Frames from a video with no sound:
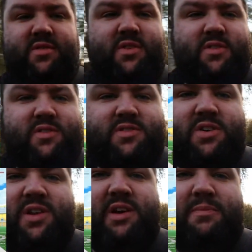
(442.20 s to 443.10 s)
Look,
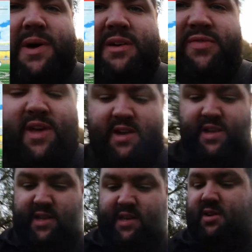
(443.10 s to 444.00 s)
tiny little path there
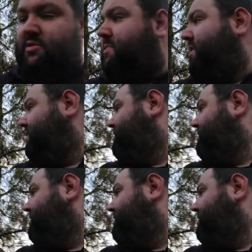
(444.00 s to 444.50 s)
nearly killed me.